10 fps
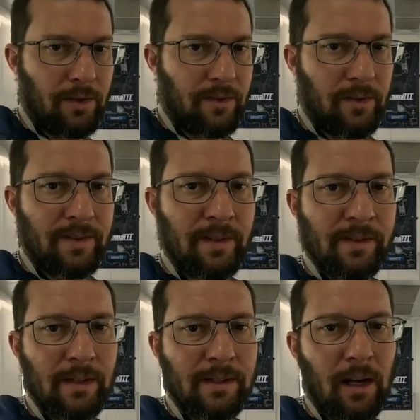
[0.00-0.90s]
So this
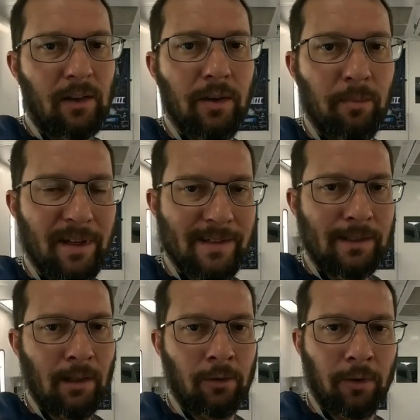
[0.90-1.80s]
isn't exactly the best
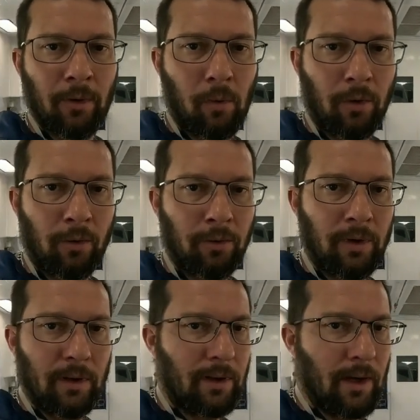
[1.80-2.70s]
sealer in the
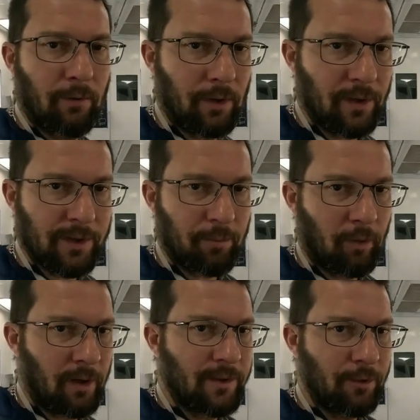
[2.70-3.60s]
world. It never does
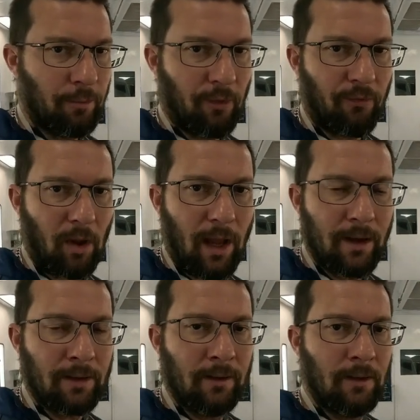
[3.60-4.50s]
spray super
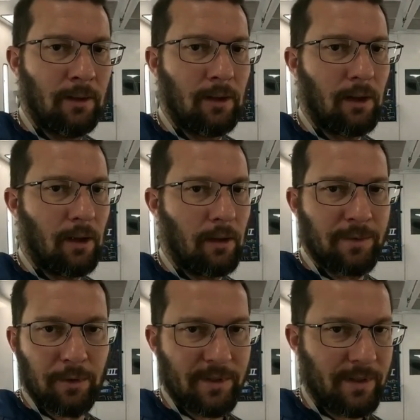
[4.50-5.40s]
flat.
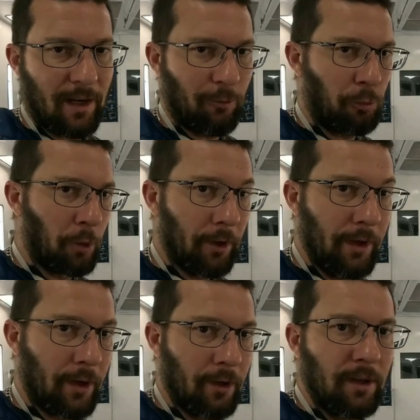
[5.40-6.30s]
So it's not
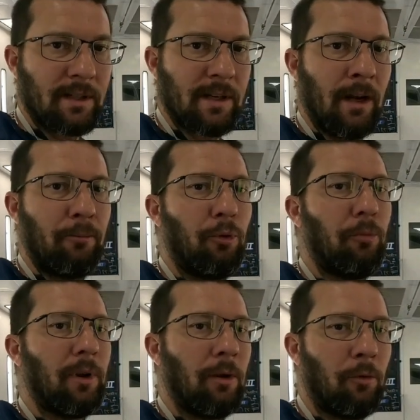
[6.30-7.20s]
really a good example,
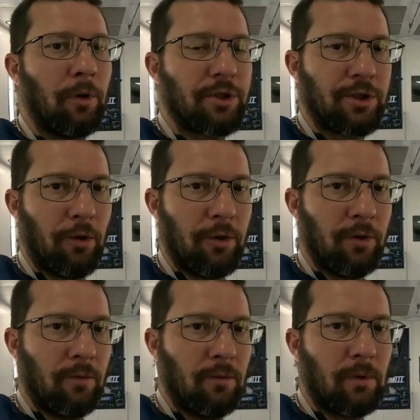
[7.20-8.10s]
but I want to show
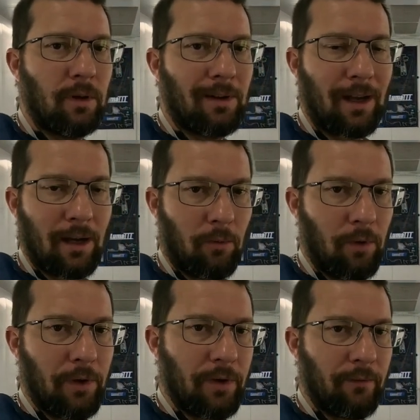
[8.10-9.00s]
you kind of
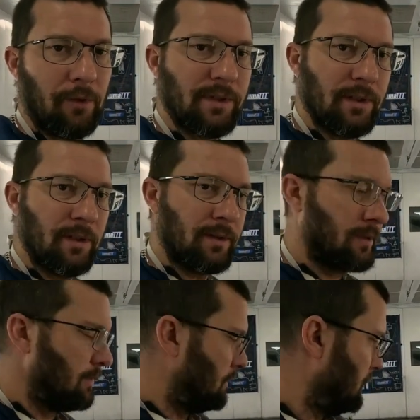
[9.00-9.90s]
what the difference
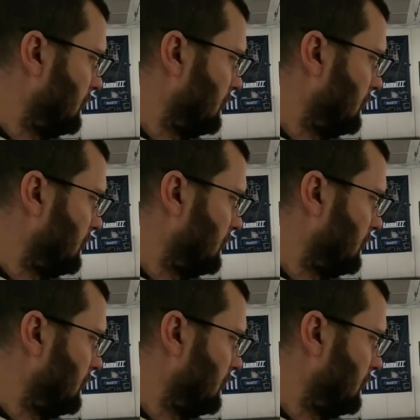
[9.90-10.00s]
is.